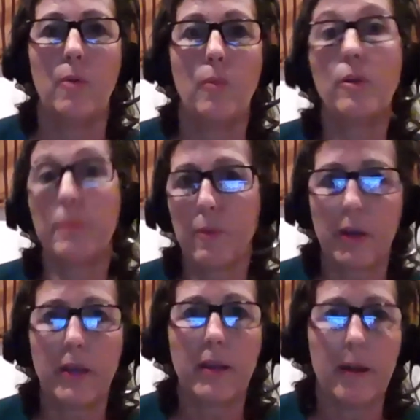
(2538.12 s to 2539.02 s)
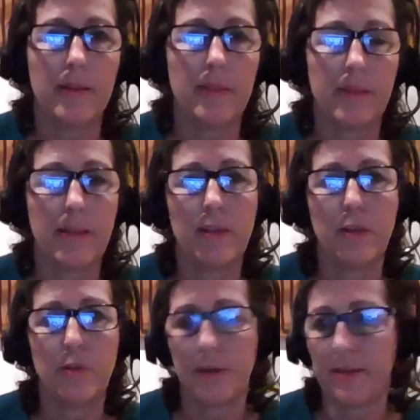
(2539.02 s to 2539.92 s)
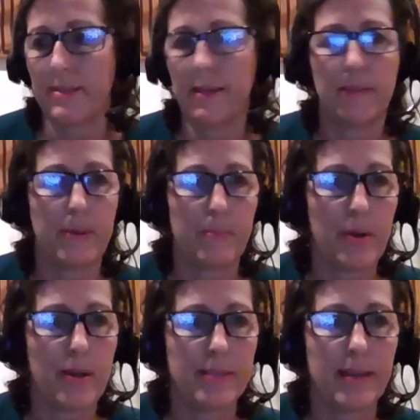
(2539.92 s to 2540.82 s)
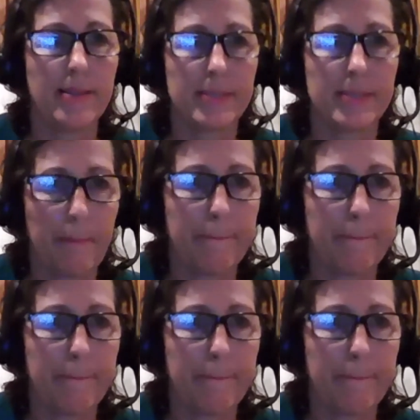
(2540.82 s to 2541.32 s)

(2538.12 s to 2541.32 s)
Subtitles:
will be working on in the new housing element process.